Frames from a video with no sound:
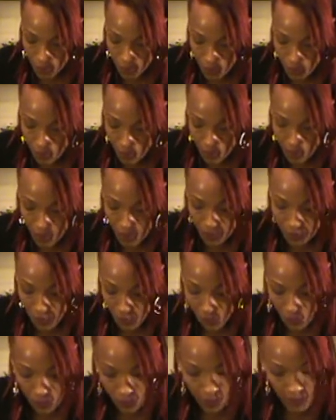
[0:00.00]
to put it
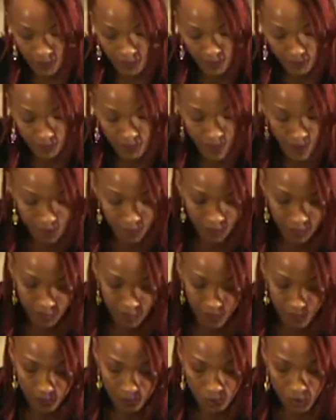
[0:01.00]
over the entire
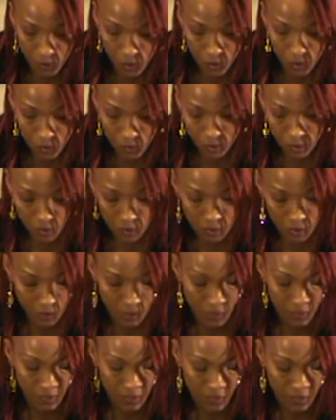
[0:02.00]
thing, just
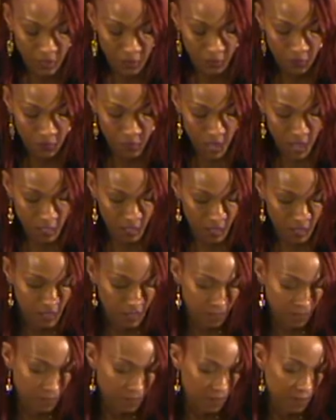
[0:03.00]
only right
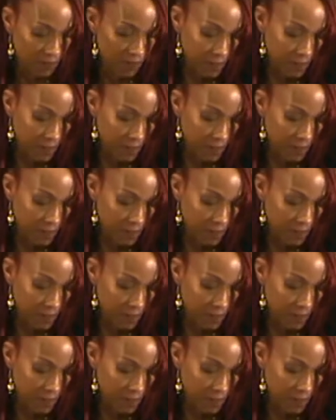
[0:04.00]
here.